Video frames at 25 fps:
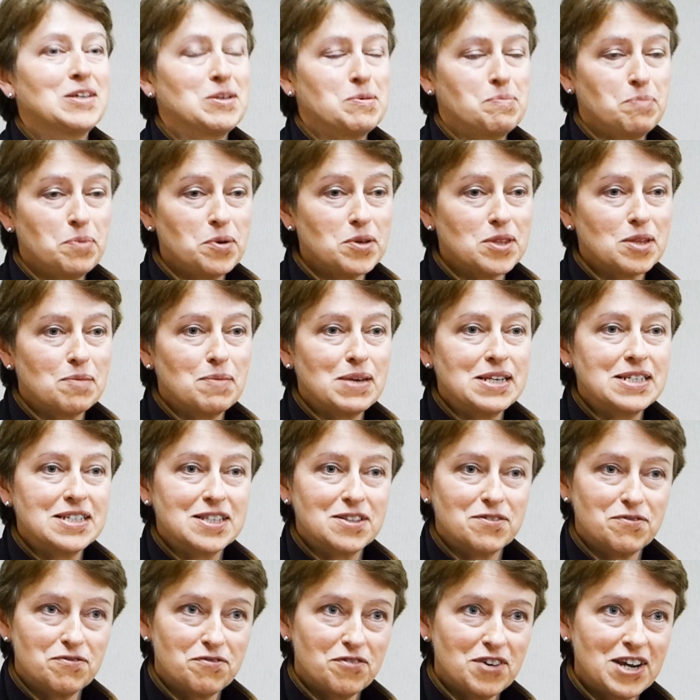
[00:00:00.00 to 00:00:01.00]
You put them into
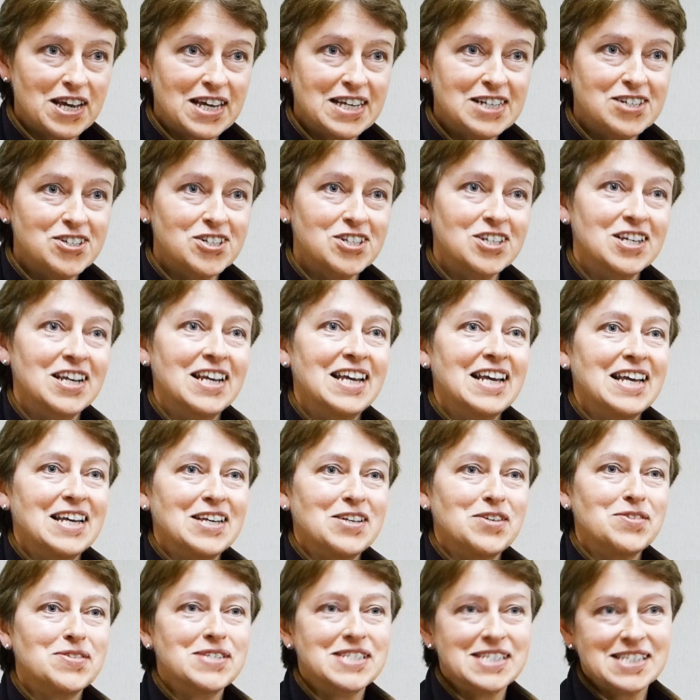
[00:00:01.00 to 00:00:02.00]
the fridge,
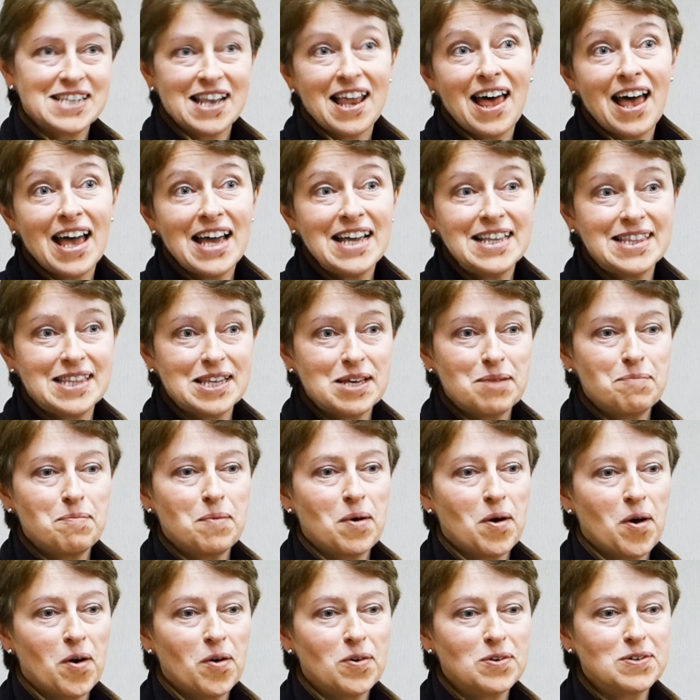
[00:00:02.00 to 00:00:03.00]
you slide
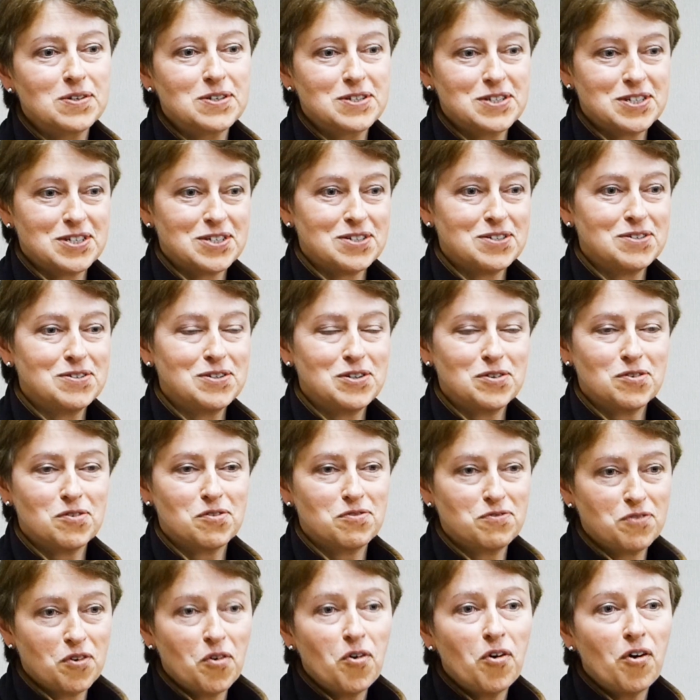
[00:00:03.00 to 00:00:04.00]
them onto your
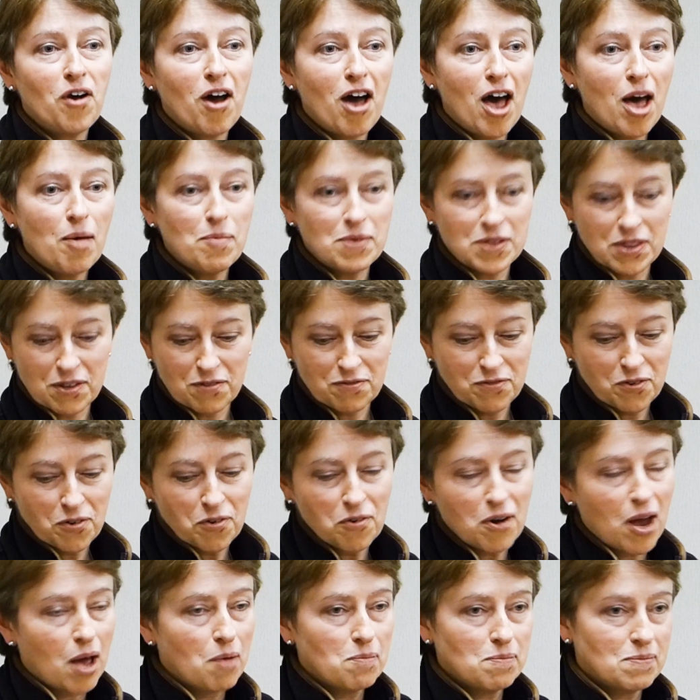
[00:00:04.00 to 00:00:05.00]
forearm, and the
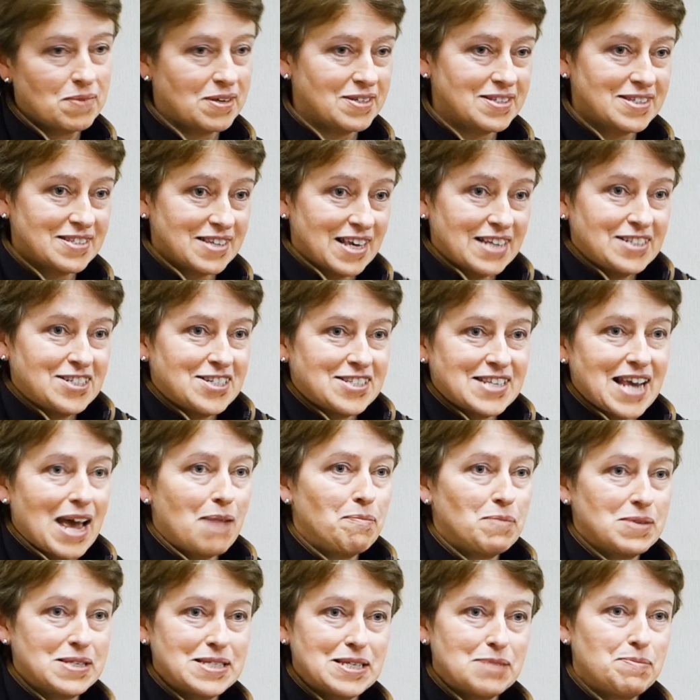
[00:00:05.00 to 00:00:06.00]
forearm just
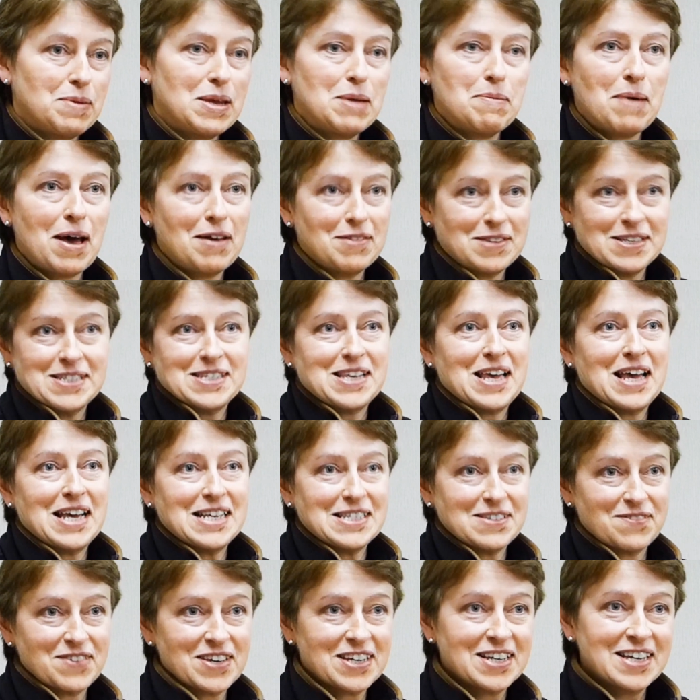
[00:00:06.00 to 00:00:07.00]
happens to be about the
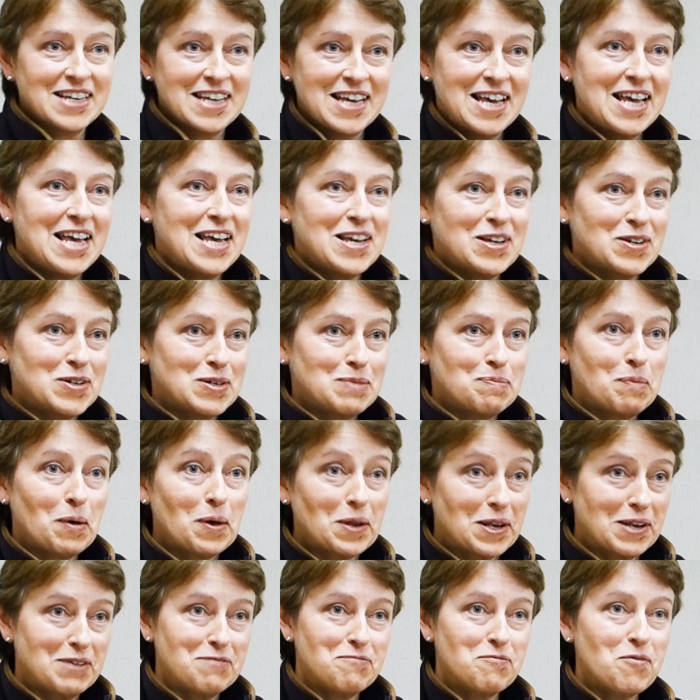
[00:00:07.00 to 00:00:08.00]
size of a good
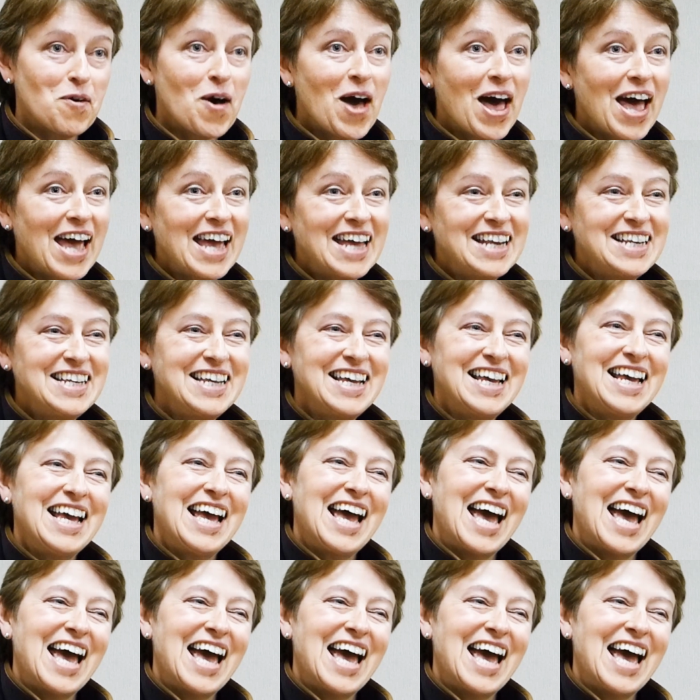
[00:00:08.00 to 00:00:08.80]
bottle of wine.